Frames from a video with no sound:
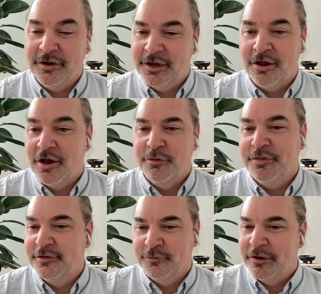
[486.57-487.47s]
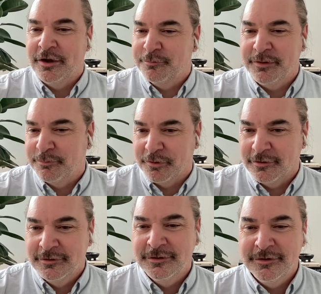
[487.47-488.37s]
at all with these weird
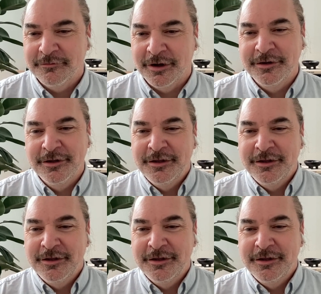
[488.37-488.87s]
people, right?